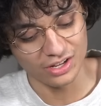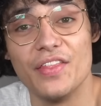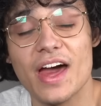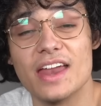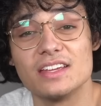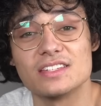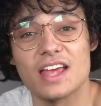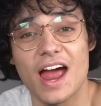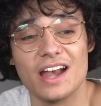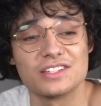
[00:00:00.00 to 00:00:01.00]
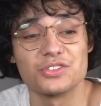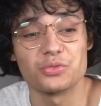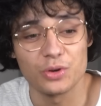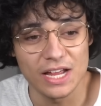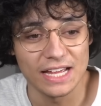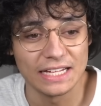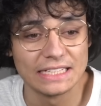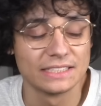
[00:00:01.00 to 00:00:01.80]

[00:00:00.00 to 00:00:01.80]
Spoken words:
And that is Addison Rae.